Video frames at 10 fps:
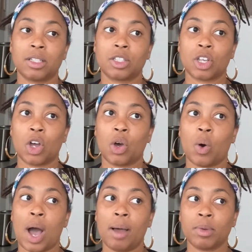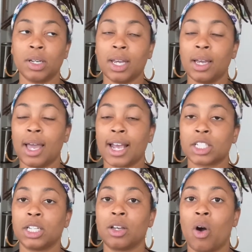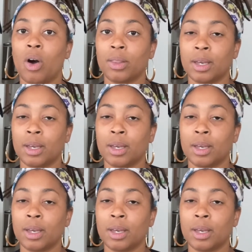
So I'm gonna actually call